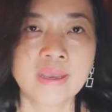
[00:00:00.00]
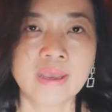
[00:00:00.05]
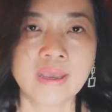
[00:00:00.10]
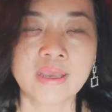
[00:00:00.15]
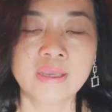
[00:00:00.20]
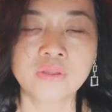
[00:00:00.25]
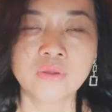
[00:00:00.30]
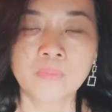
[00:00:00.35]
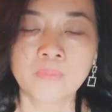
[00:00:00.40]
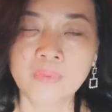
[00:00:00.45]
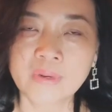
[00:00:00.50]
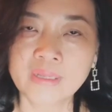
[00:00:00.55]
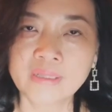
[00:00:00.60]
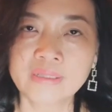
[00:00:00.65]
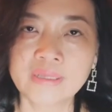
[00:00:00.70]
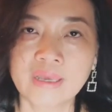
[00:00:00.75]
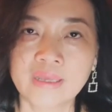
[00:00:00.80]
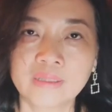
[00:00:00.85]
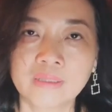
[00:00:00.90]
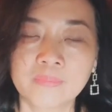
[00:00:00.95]
and you blame
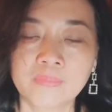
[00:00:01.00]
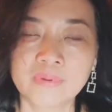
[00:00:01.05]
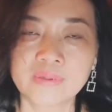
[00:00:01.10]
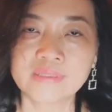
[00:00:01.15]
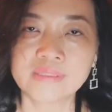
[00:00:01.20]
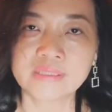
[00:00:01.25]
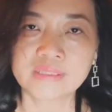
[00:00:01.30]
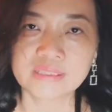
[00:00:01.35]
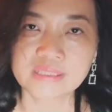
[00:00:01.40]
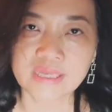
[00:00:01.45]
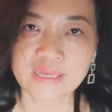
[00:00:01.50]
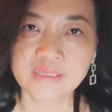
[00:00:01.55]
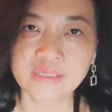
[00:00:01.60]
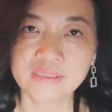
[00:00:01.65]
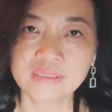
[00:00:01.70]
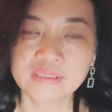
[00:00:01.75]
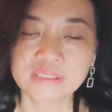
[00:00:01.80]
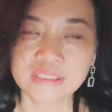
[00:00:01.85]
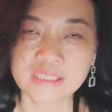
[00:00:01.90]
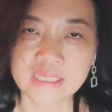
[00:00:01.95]
the other person
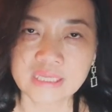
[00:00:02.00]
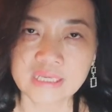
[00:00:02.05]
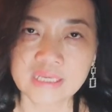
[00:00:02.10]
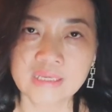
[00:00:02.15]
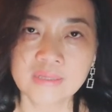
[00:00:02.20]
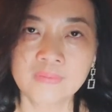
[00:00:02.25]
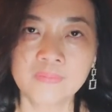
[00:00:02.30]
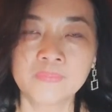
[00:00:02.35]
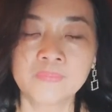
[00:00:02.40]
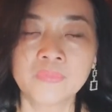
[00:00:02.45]
silently,